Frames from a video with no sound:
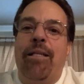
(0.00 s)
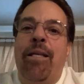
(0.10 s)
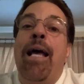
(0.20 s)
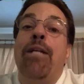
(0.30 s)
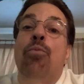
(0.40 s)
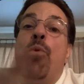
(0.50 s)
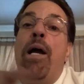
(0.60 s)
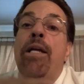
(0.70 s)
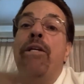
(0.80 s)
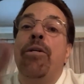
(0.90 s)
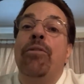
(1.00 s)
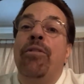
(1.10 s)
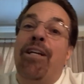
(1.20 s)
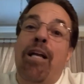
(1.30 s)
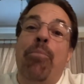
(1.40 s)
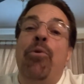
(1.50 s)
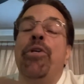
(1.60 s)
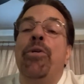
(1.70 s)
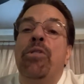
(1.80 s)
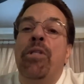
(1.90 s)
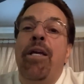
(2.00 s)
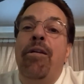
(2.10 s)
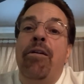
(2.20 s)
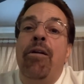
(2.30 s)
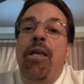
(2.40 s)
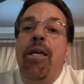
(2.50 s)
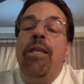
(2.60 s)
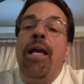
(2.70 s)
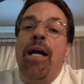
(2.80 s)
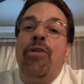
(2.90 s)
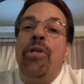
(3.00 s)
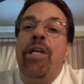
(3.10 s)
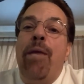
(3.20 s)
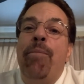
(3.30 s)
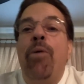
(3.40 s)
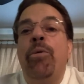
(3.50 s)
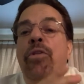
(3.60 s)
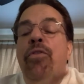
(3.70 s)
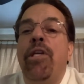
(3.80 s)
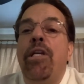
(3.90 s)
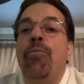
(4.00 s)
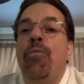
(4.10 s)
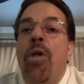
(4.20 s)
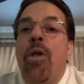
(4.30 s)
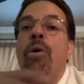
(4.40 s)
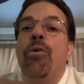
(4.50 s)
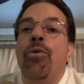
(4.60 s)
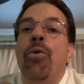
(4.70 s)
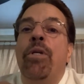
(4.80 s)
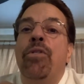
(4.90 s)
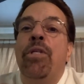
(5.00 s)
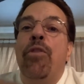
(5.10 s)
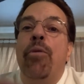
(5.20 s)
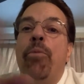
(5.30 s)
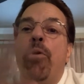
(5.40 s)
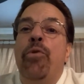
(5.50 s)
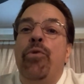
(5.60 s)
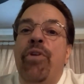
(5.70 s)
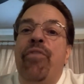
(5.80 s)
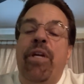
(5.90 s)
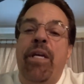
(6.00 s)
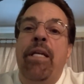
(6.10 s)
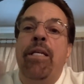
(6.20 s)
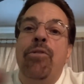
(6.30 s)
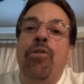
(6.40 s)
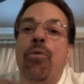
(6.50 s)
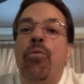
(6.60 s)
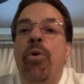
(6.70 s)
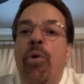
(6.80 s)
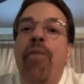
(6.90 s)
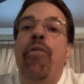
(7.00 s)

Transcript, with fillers: And that's wow. why year, a couple years later, they actually came out with the theme. Well, you could send the birth certificate in to wherever